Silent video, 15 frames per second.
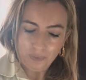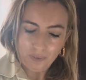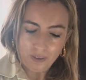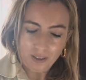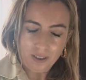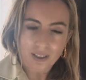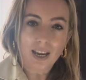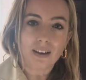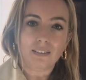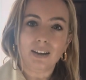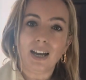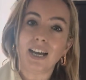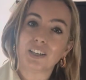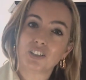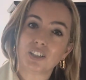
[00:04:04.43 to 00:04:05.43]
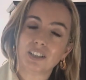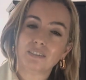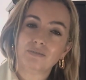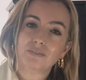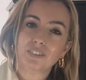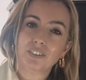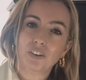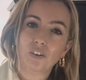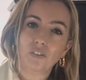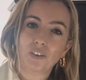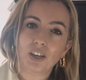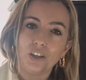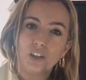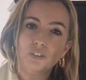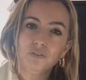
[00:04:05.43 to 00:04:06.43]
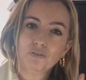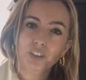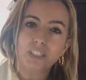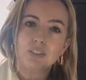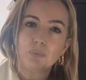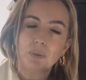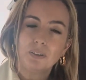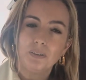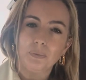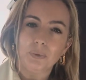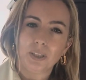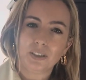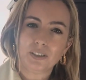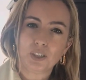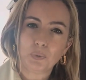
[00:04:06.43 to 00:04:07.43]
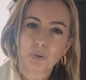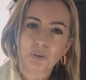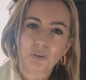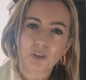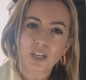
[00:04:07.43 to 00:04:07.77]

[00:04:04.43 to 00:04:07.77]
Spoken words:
yeah, actually, on that note, Reese Witherspoon,